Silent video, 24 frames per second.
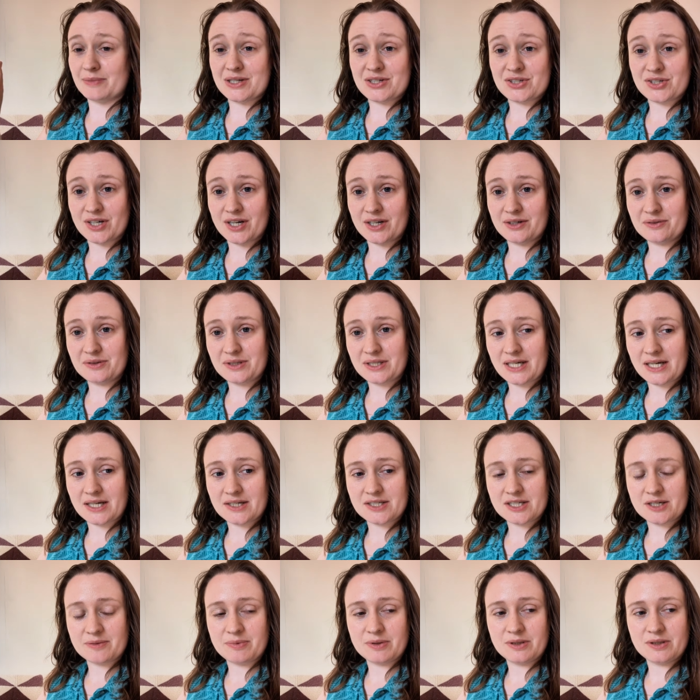my journal to
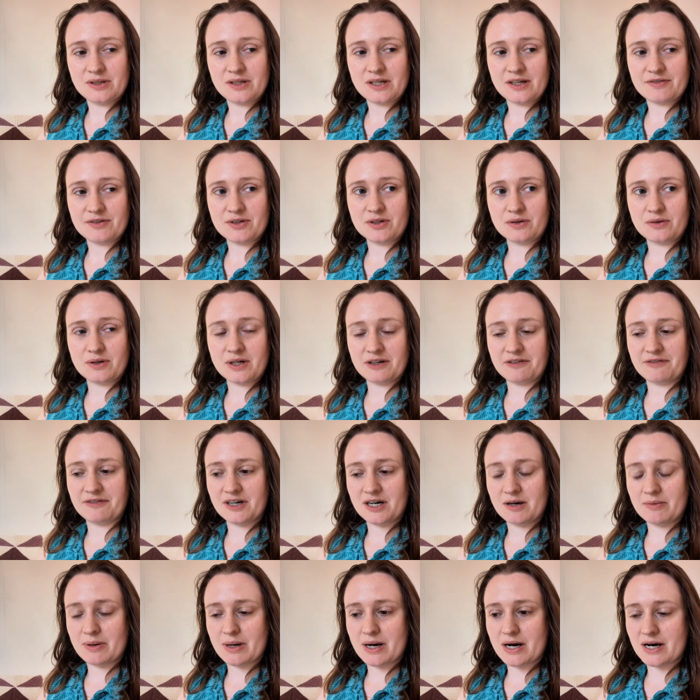catch up on. I've got quite
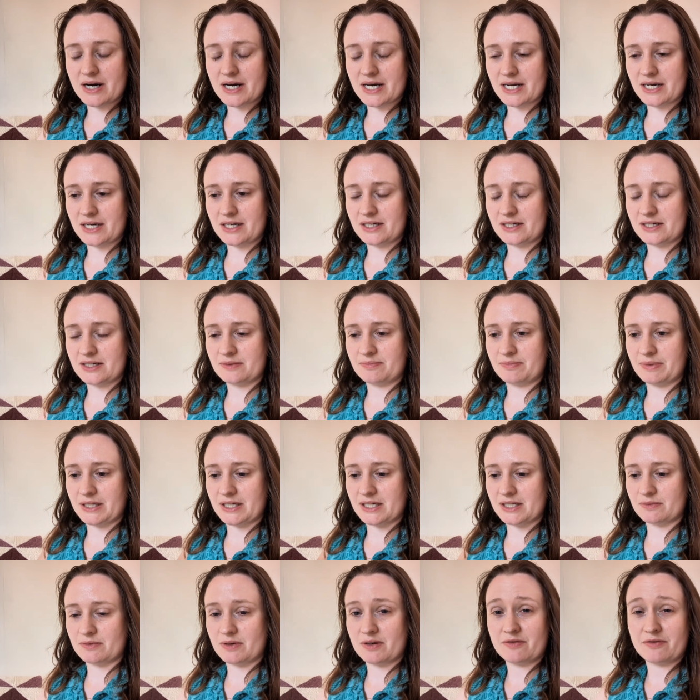far behind
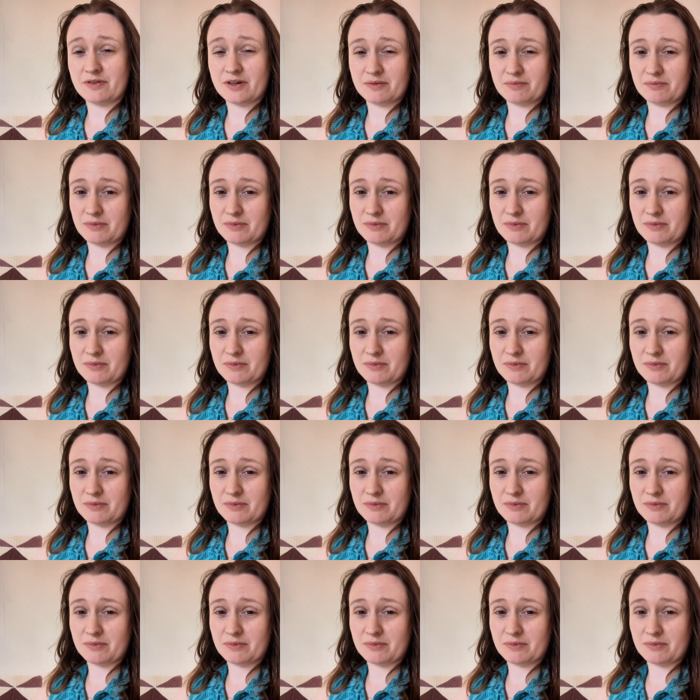because we